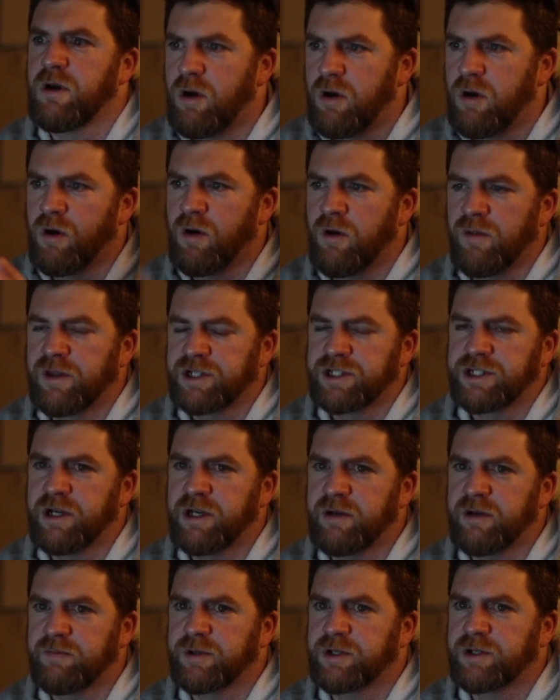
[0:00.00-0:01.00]
on the
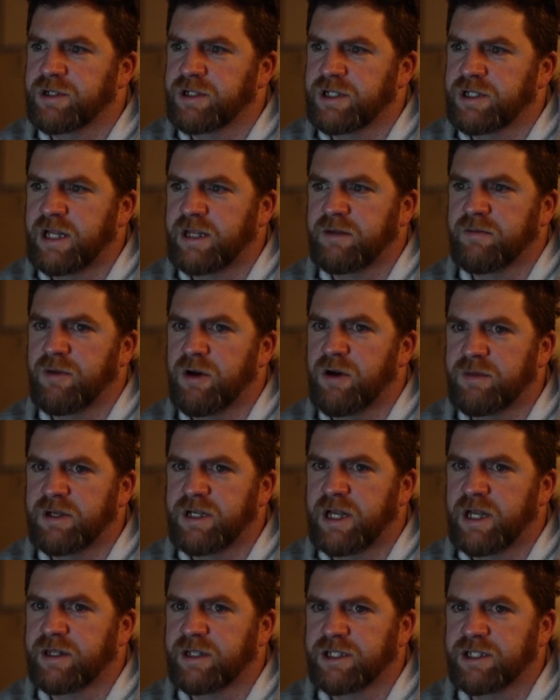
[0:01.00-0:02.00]
ship because at the moment
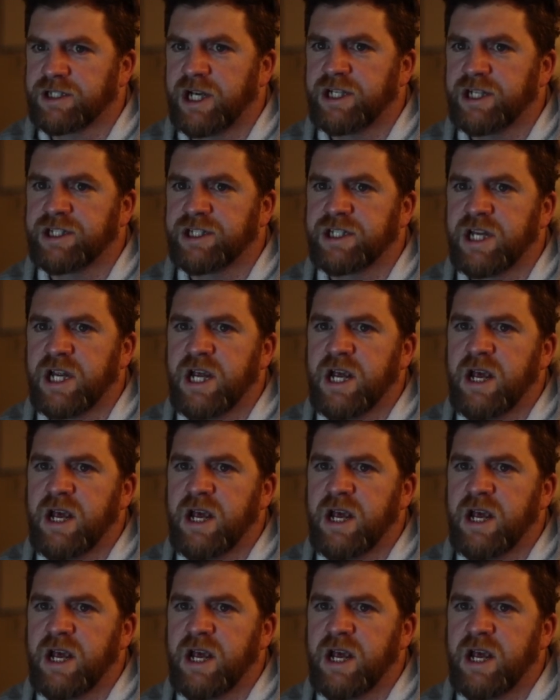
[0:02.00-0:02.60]
nothing's changing.